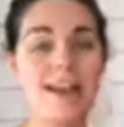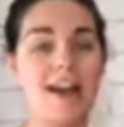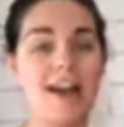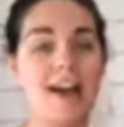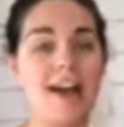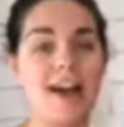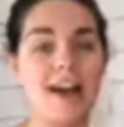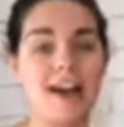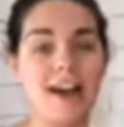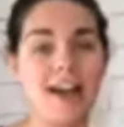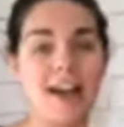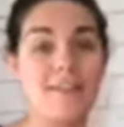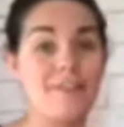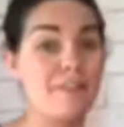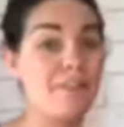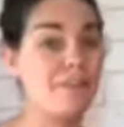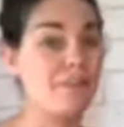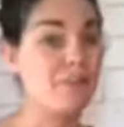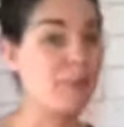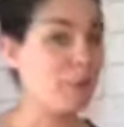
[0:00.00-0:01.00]
I have a
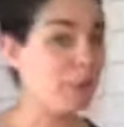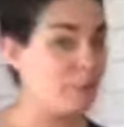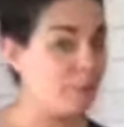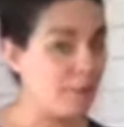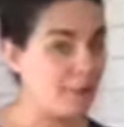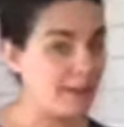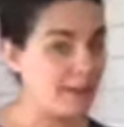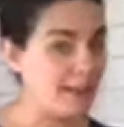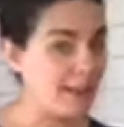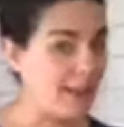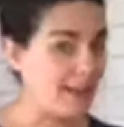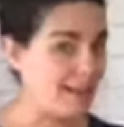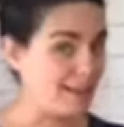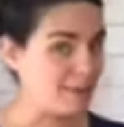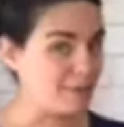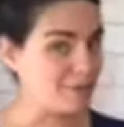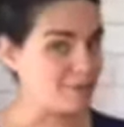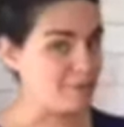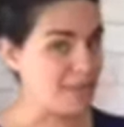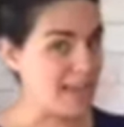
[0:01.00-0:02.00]
full morning ahead
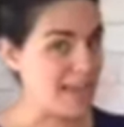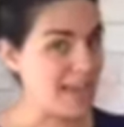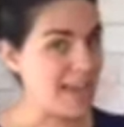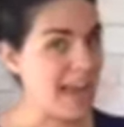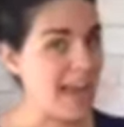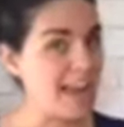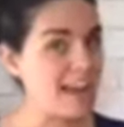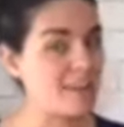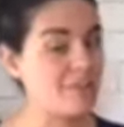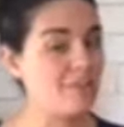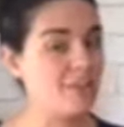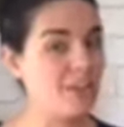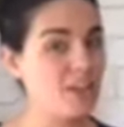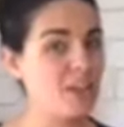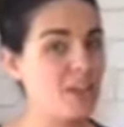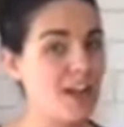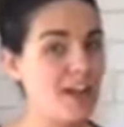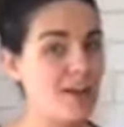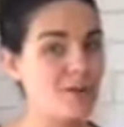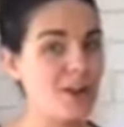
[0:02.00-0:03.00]
of me, and I
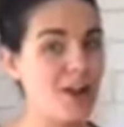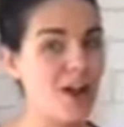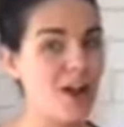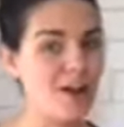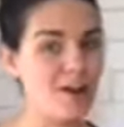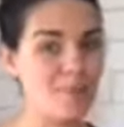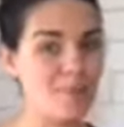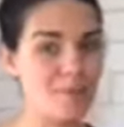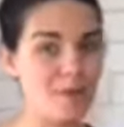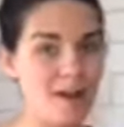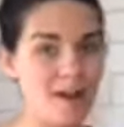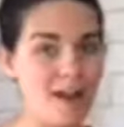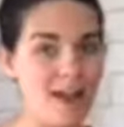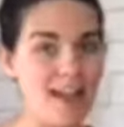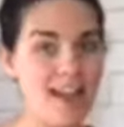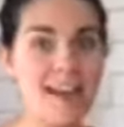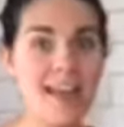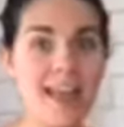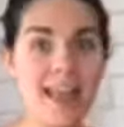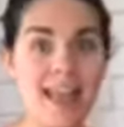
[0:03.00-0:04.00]
figured I would hop
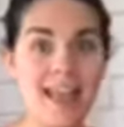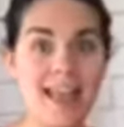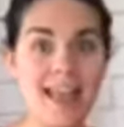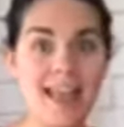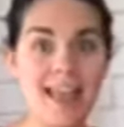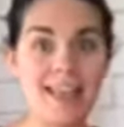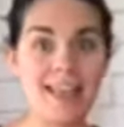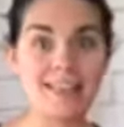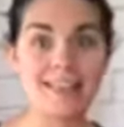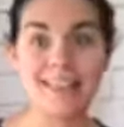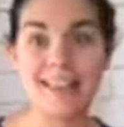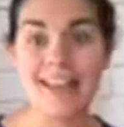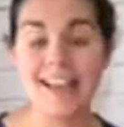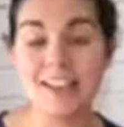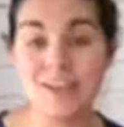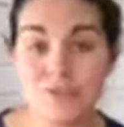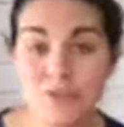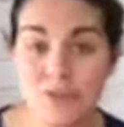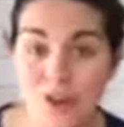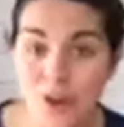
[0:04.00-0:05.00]
on and let
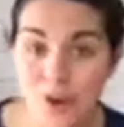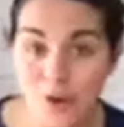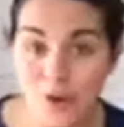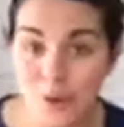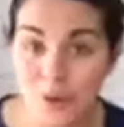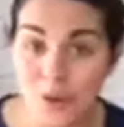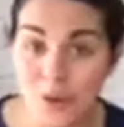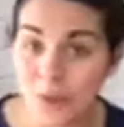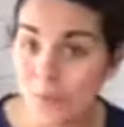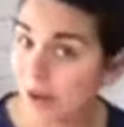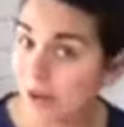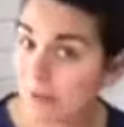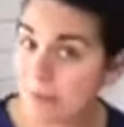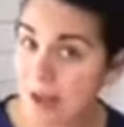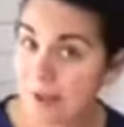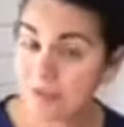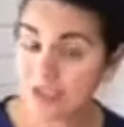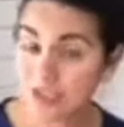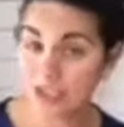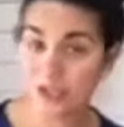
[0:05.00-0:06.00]
you know what I'm
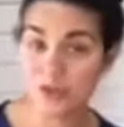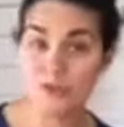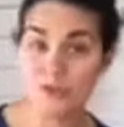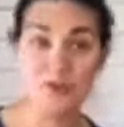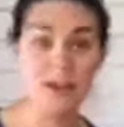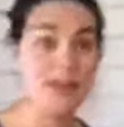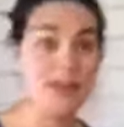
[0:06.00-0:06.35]
up to